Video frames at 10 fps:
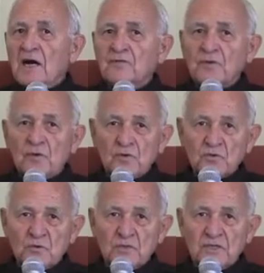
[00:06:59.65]
for those
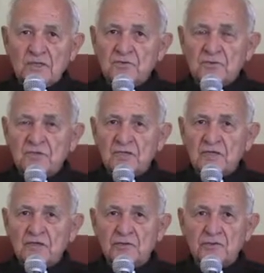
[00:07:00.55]
who were interested
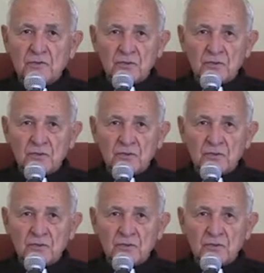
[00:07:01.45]
in her New